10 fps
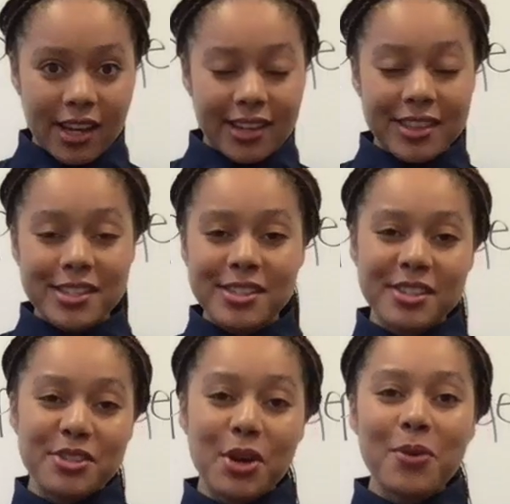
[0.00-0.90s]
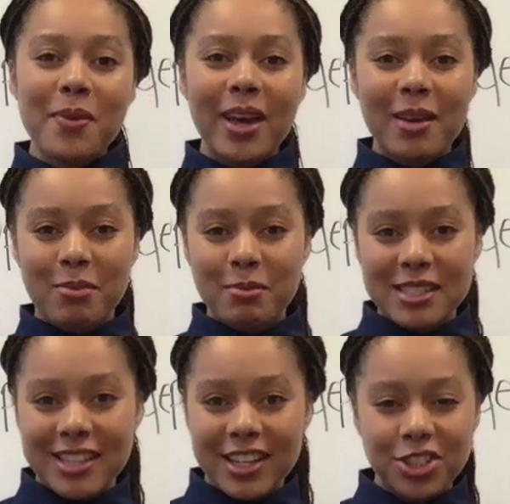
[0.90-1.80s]
This is in no way
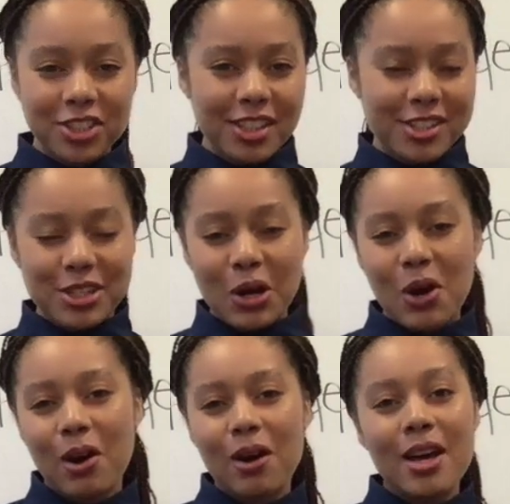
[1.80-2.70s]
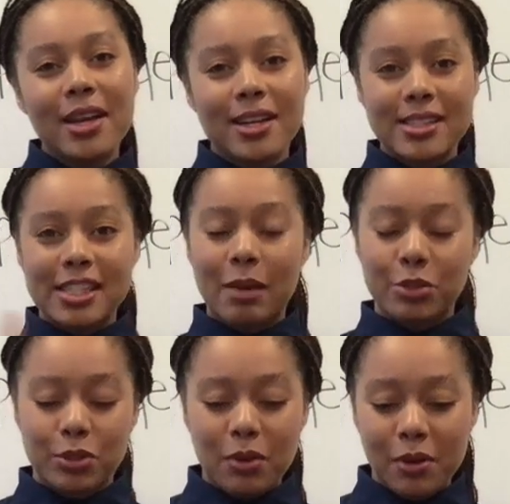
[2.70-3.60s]
implementation. This is all
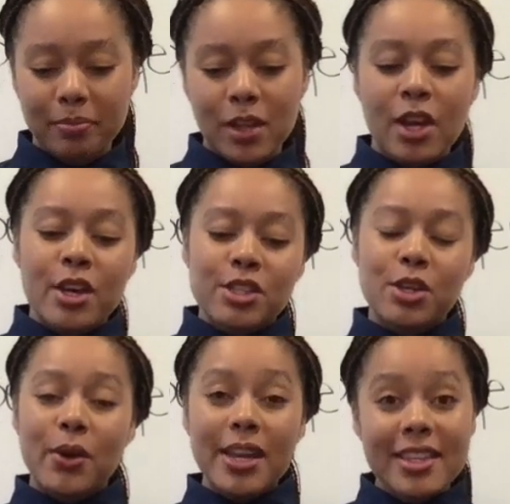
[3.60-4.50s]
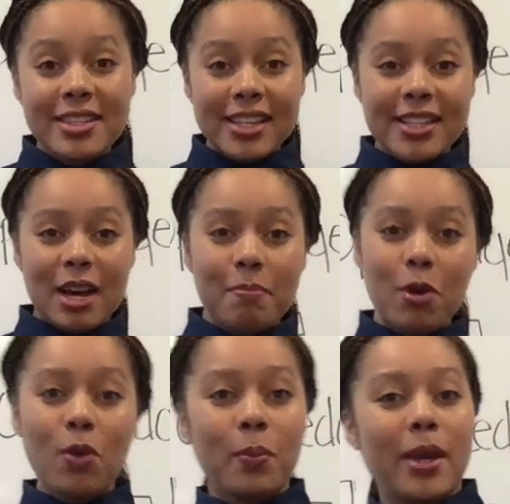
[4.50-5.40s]
conceptual. So in this
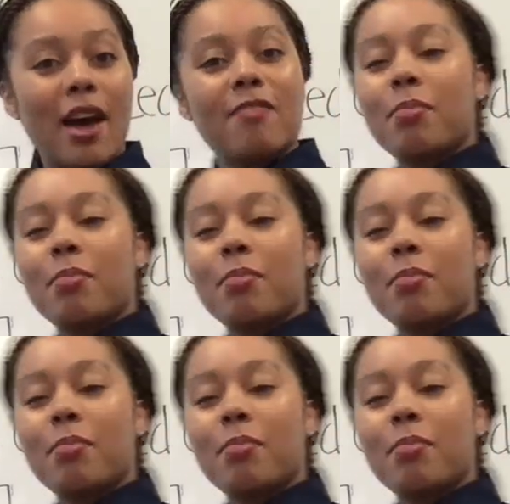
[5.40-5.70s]
example, we have